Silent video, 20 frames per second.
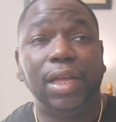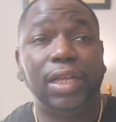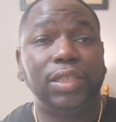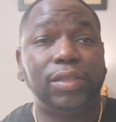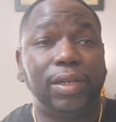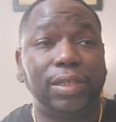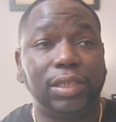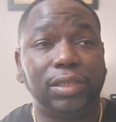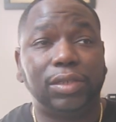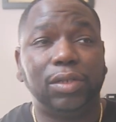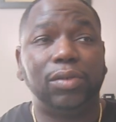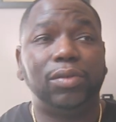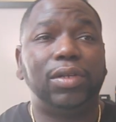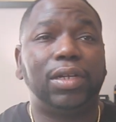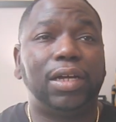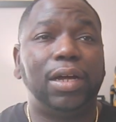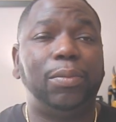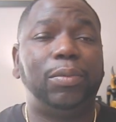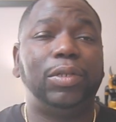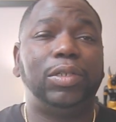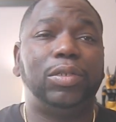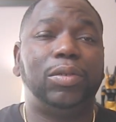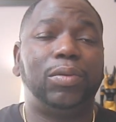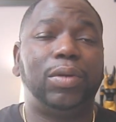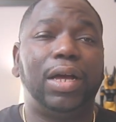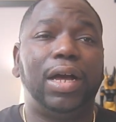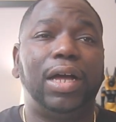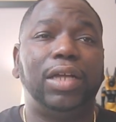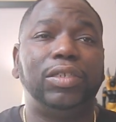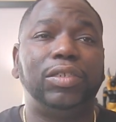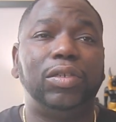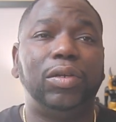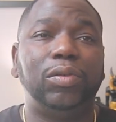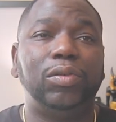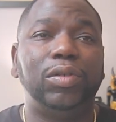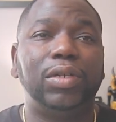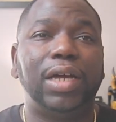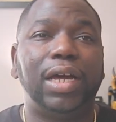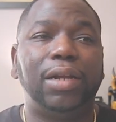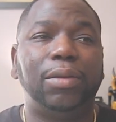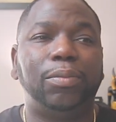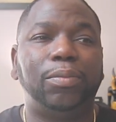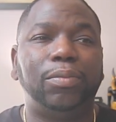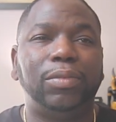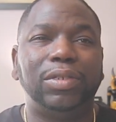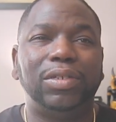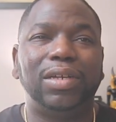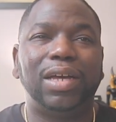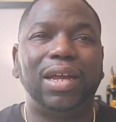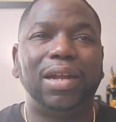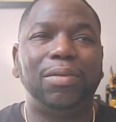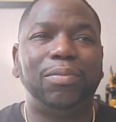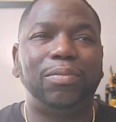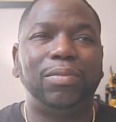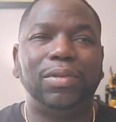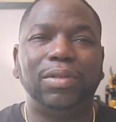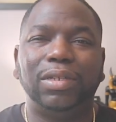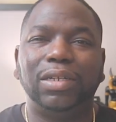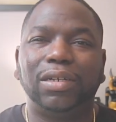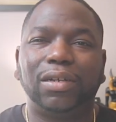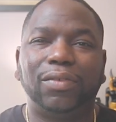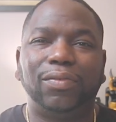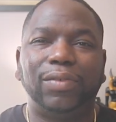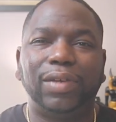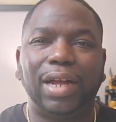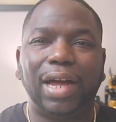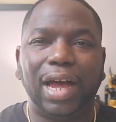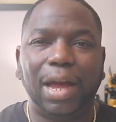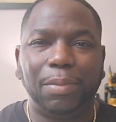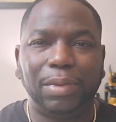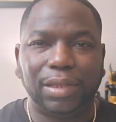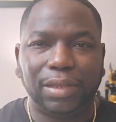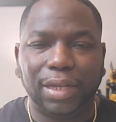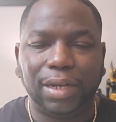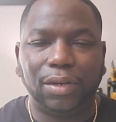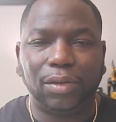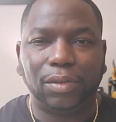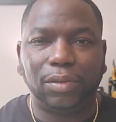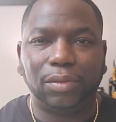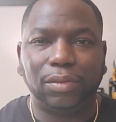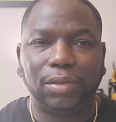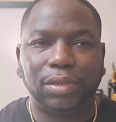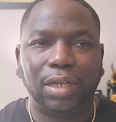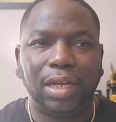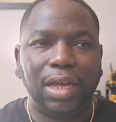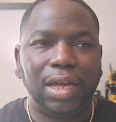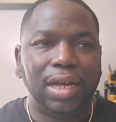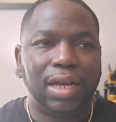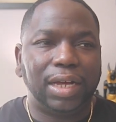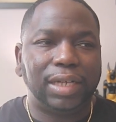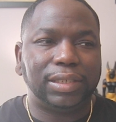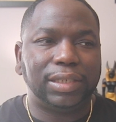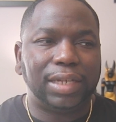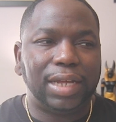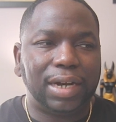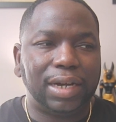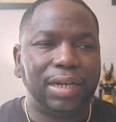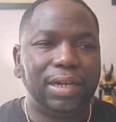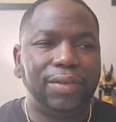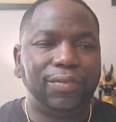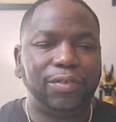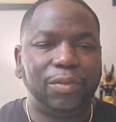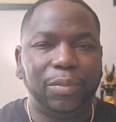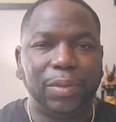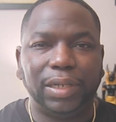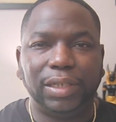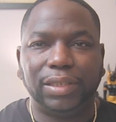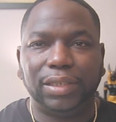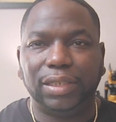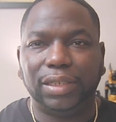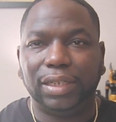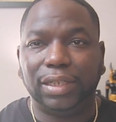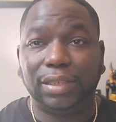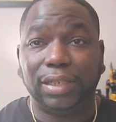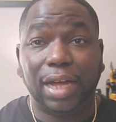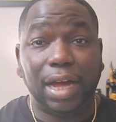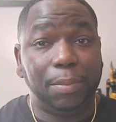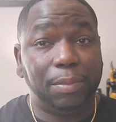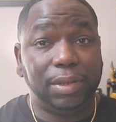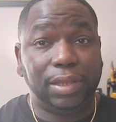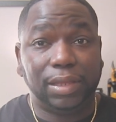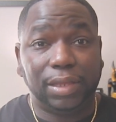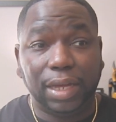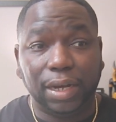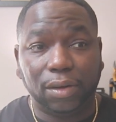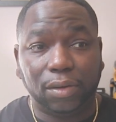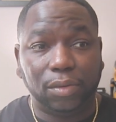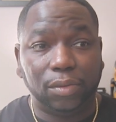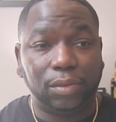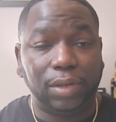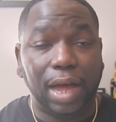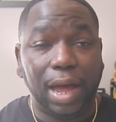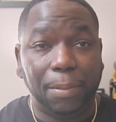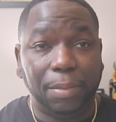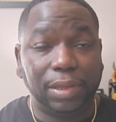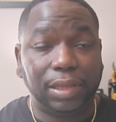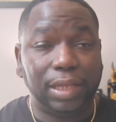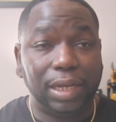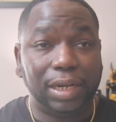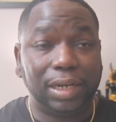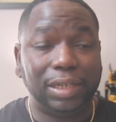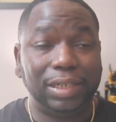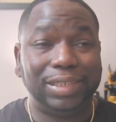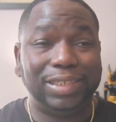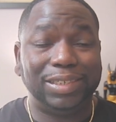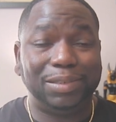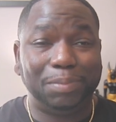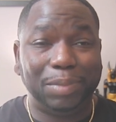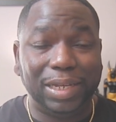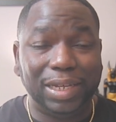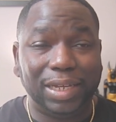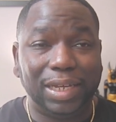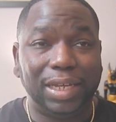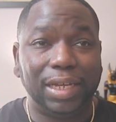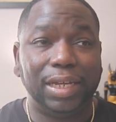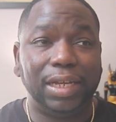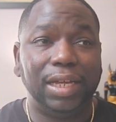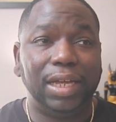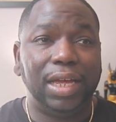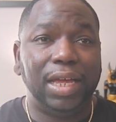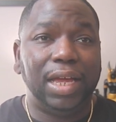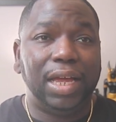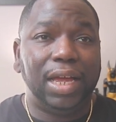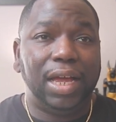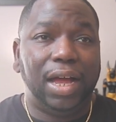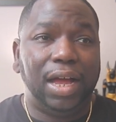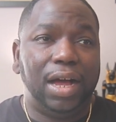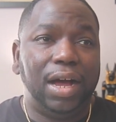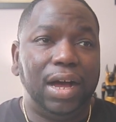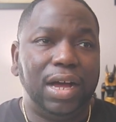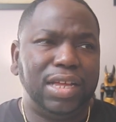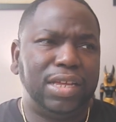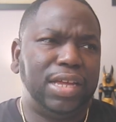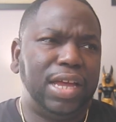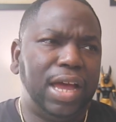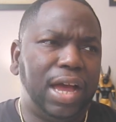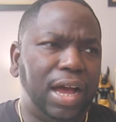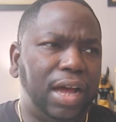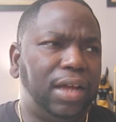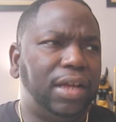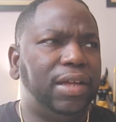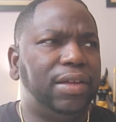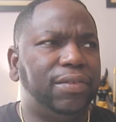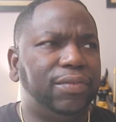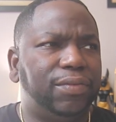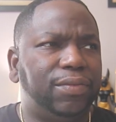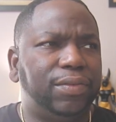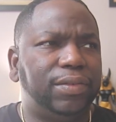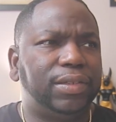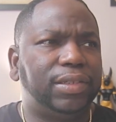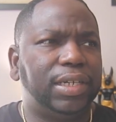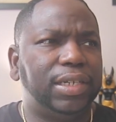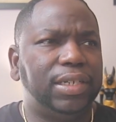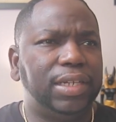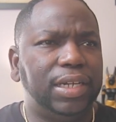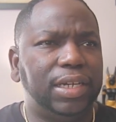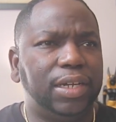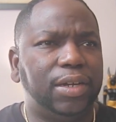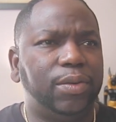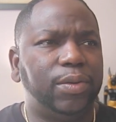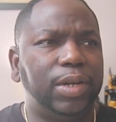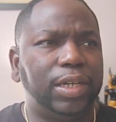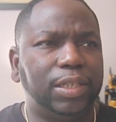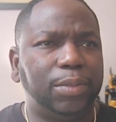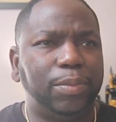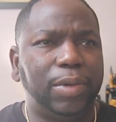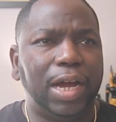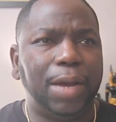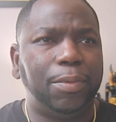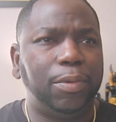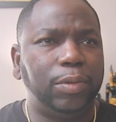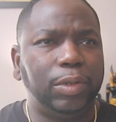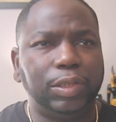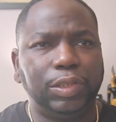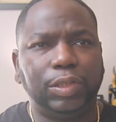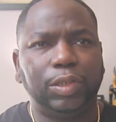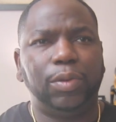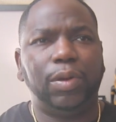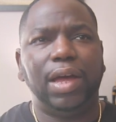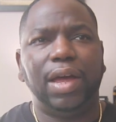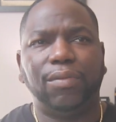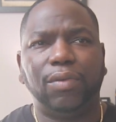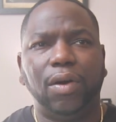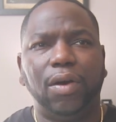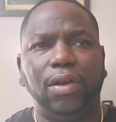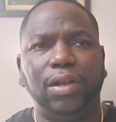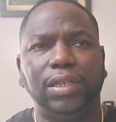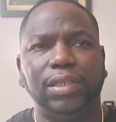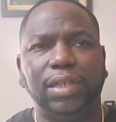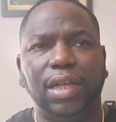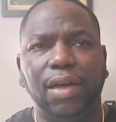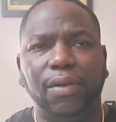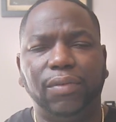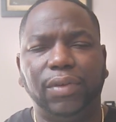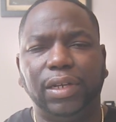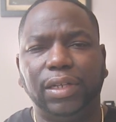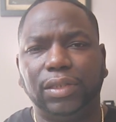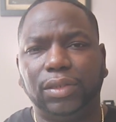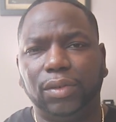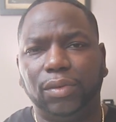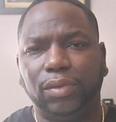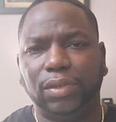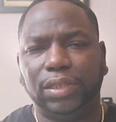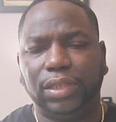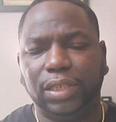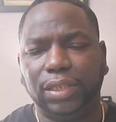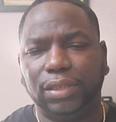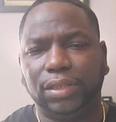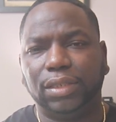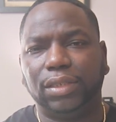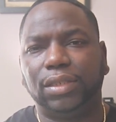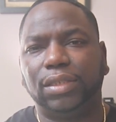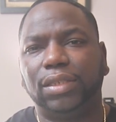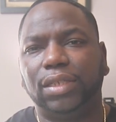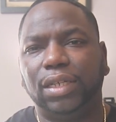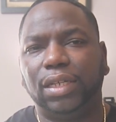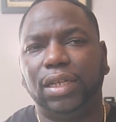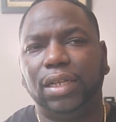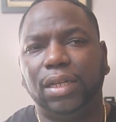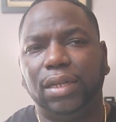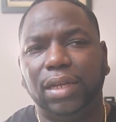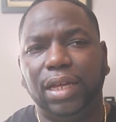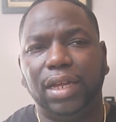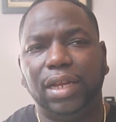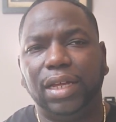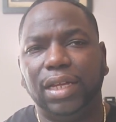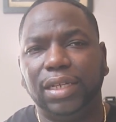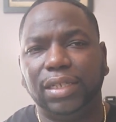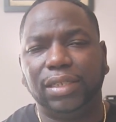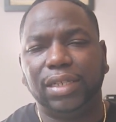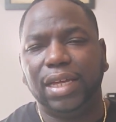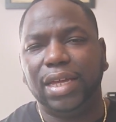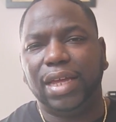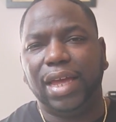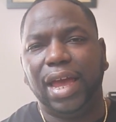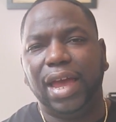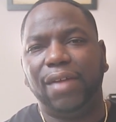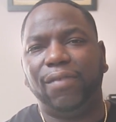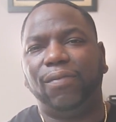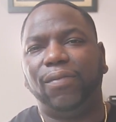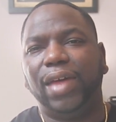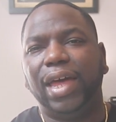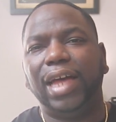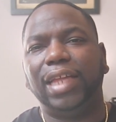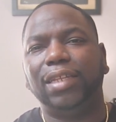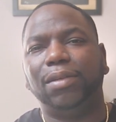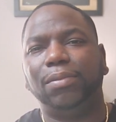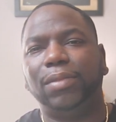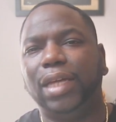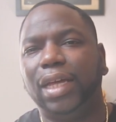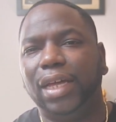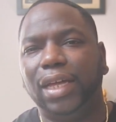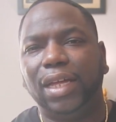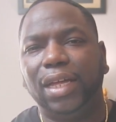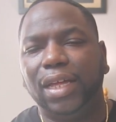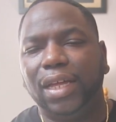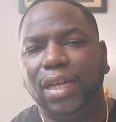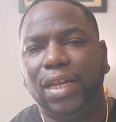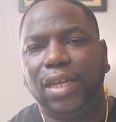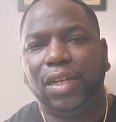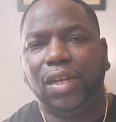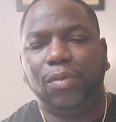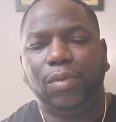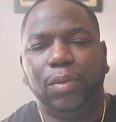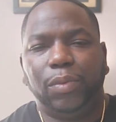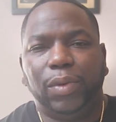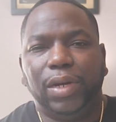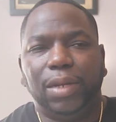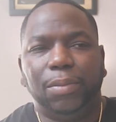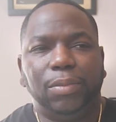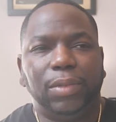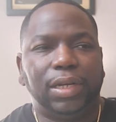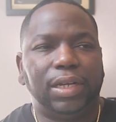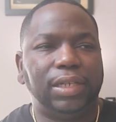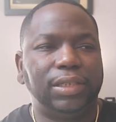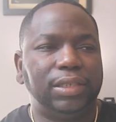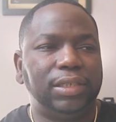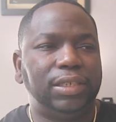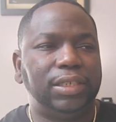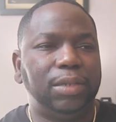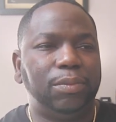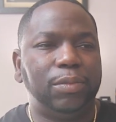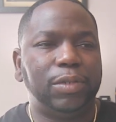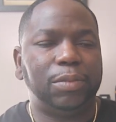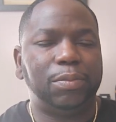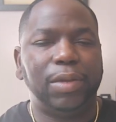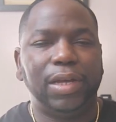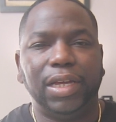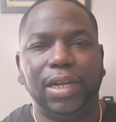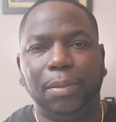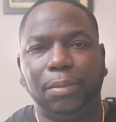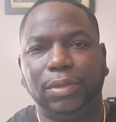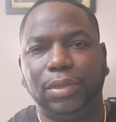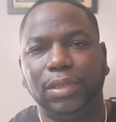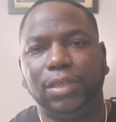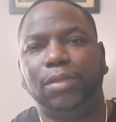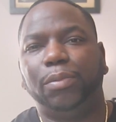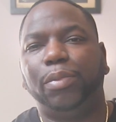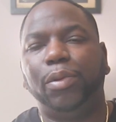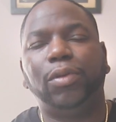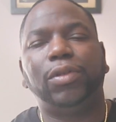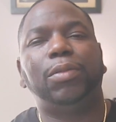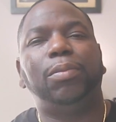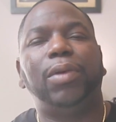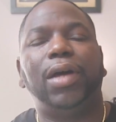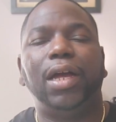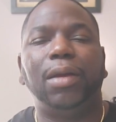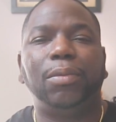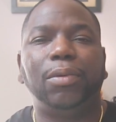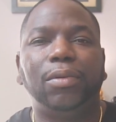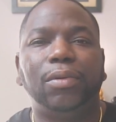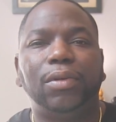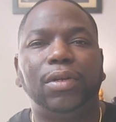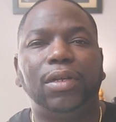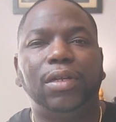So as I told a couple of you guys, you gotta look for the hypotheticals, because a lot of the information is hypothetical. Hypothetically speaking, if they didn't create the Bible, we'll still have all this evidence on Jesus. And he can't fathom that. No, we wouldn't, because the shit was made up to support the Bible.